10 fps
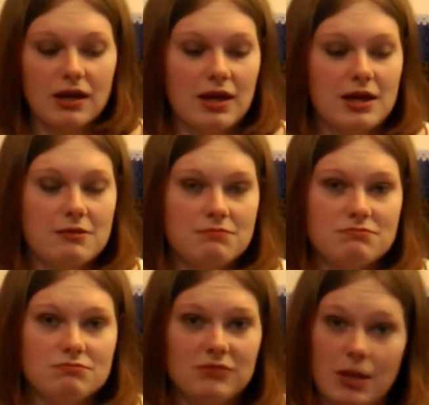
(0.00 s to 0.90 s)

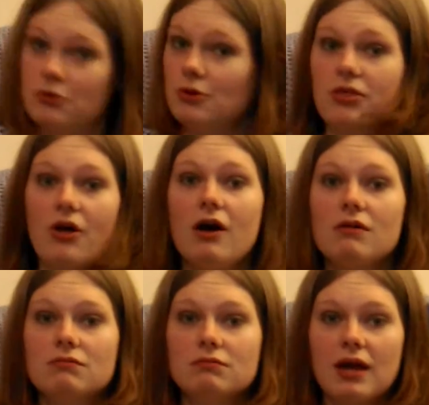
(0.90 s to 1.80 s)
let me know what you
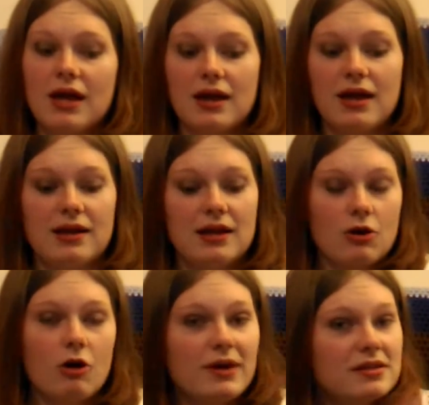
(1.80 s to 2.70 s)
thought. Any
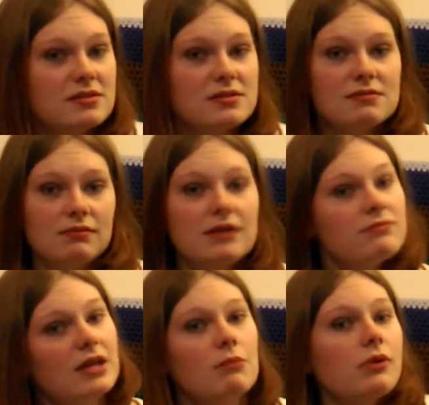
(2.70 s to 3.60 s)
comments, leave
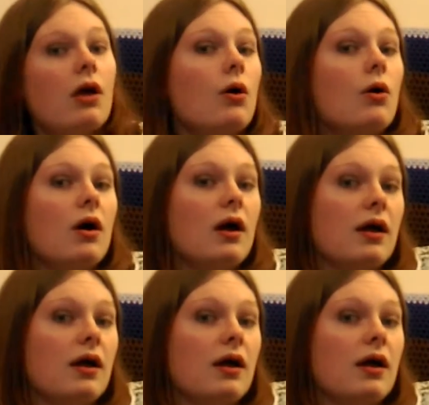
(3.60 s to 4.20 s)
them down below.